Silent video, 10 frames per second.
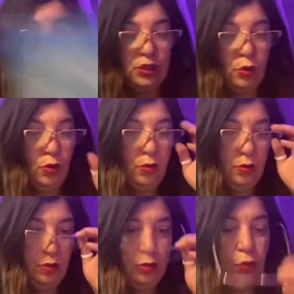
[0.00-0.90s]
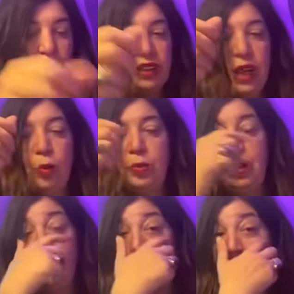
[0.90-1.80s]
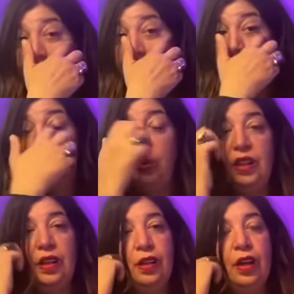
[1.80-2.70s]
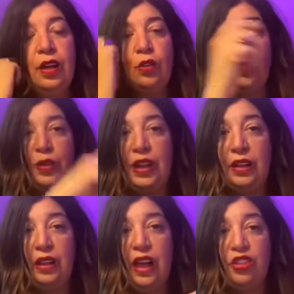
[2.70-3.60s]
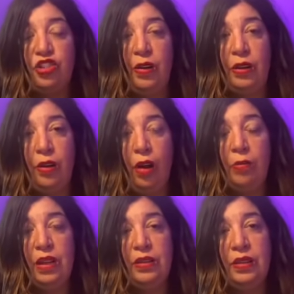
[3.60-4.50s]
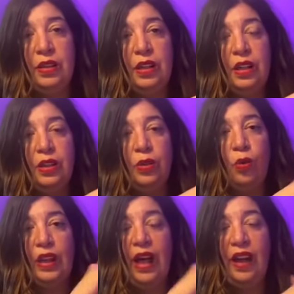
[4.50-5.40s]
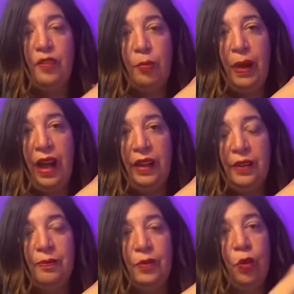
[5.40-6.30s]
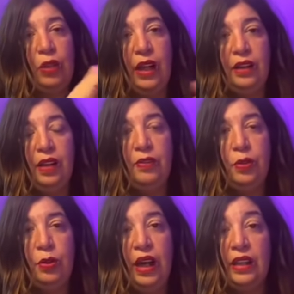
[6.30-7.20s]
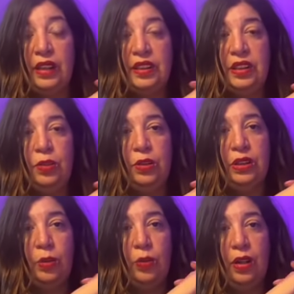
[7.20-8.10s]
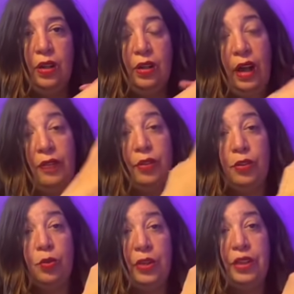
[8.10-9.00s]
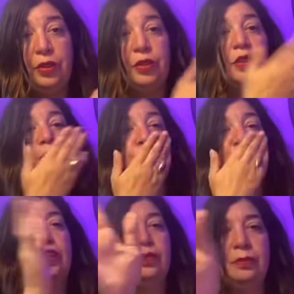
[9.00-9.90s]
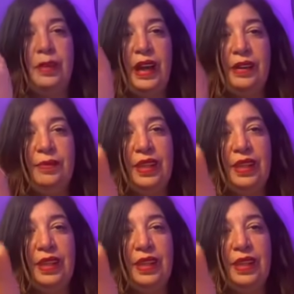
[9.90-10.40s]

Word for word: So Taurus, I hope that you enjoyed your reading. Don't forget to like, share, and comment. Know that I have your back. Know that I love you, and I'll see you in the uh, after the twenty-third. Bye.